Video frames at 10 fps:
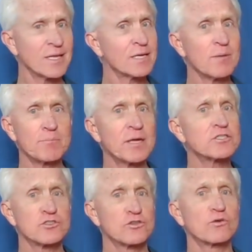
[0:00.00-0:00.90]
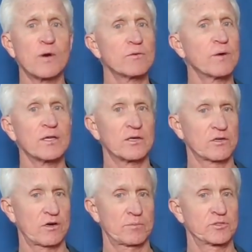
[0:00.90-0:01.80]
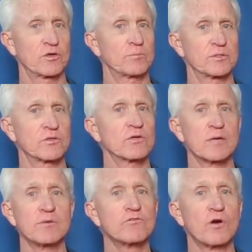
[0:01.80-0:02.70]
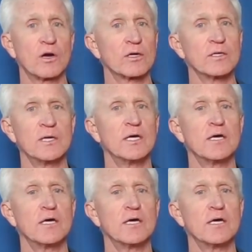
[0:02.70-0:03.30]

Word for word: A lot of my patients do quite well on carbidopa, don't get me wrong.